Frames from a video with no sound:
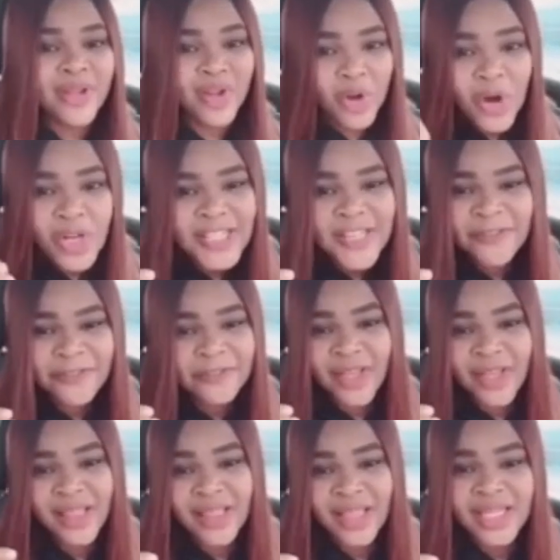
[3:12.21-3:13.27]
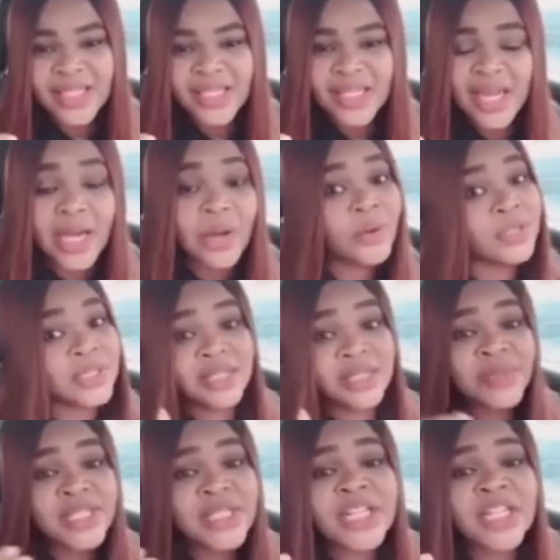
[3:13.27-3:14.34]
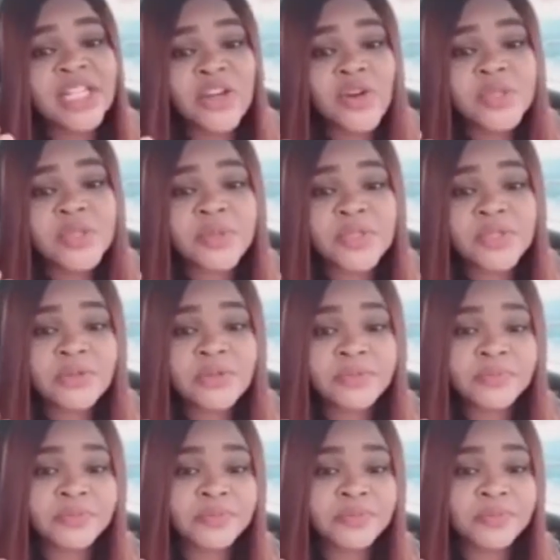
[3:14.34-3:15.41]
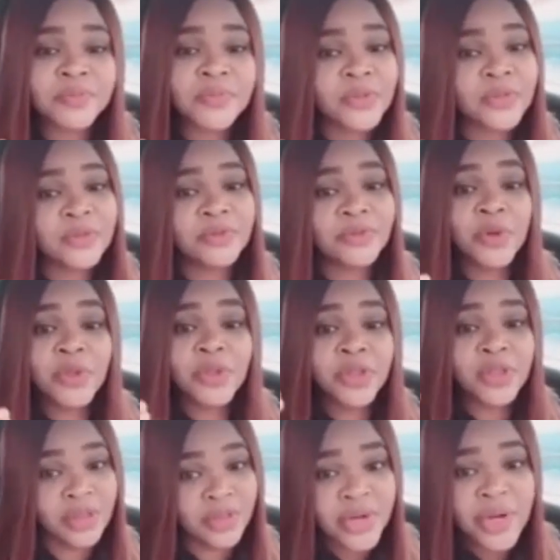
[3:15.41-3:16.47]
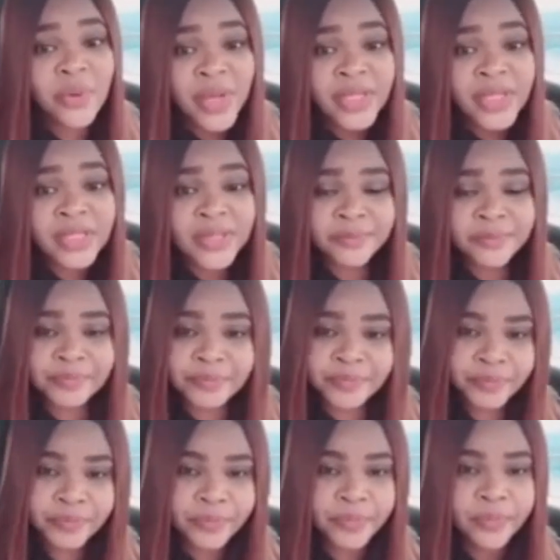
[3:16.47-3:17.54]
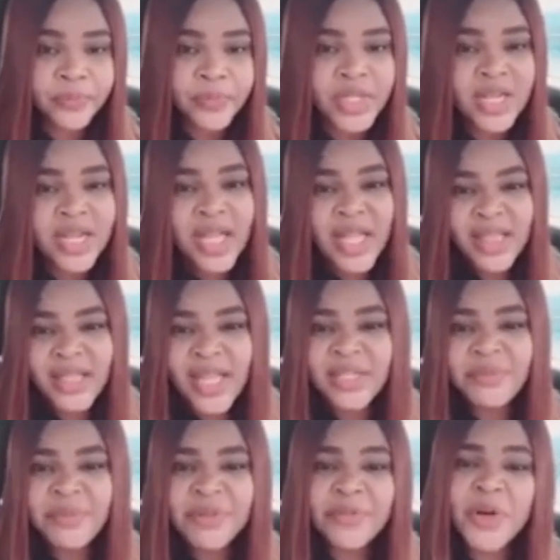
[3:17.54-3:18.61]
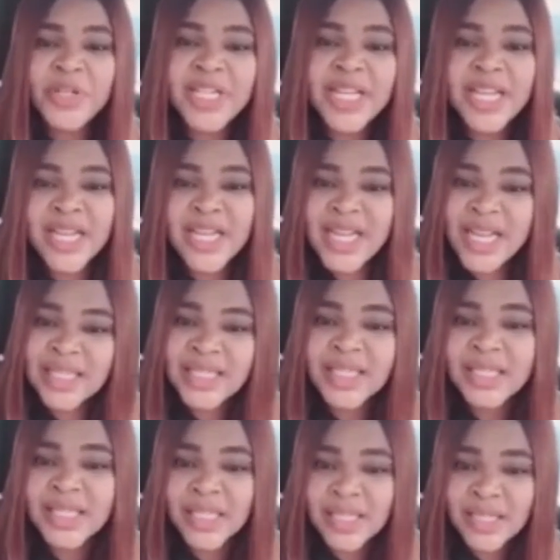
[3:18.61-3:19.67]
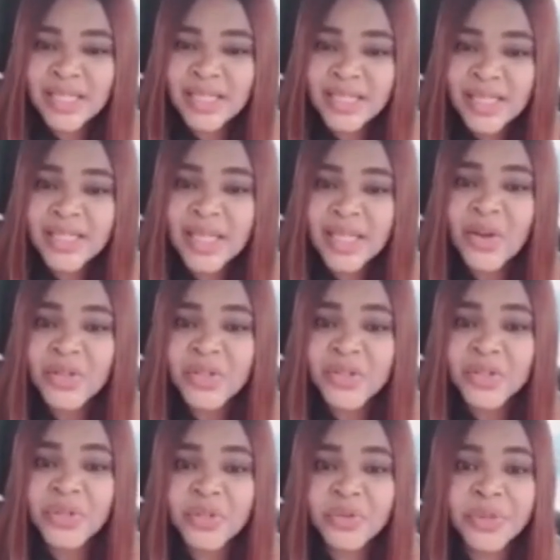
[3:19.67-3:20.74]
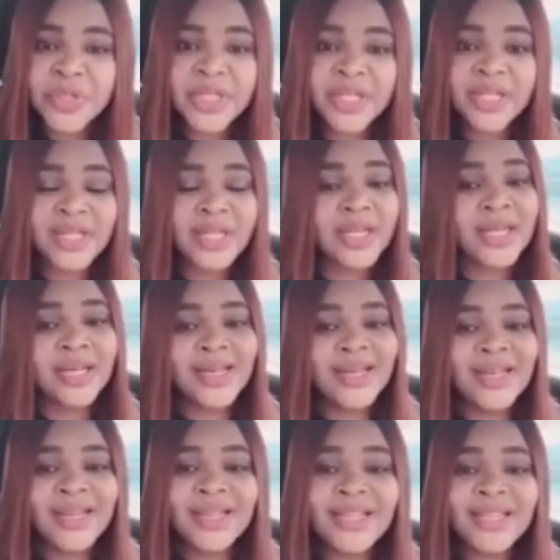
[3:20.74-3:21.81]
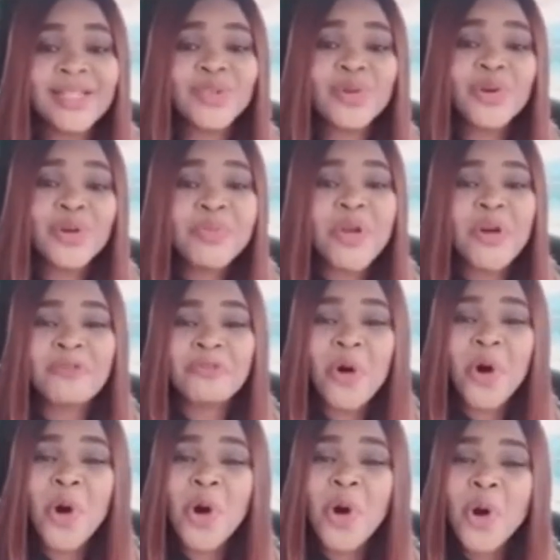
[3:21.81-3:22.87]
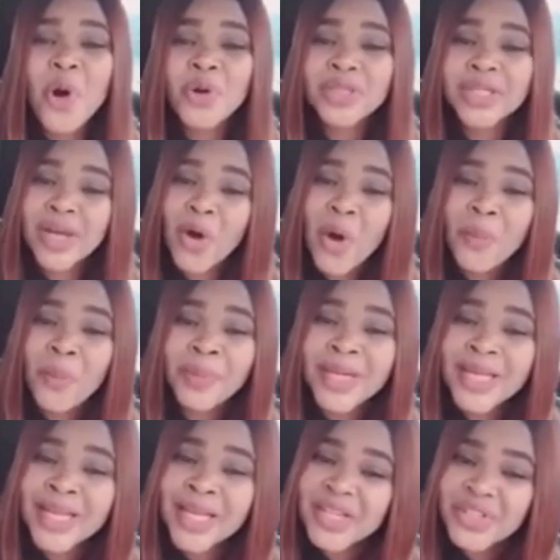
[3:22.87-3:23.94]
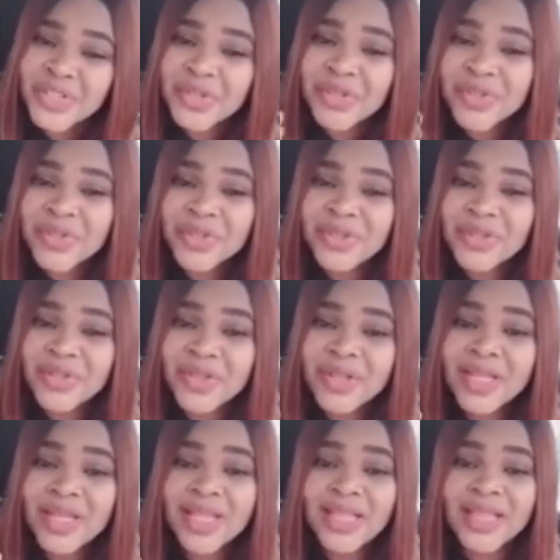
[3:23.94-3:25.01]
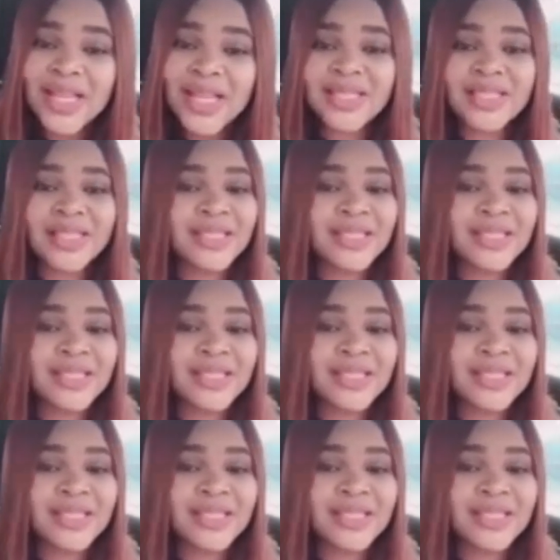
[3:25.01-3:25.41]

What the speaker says: Got infected. I was admitted in the hospital for 3 weeks. Then before they did the second surgery, they told me of all the complications that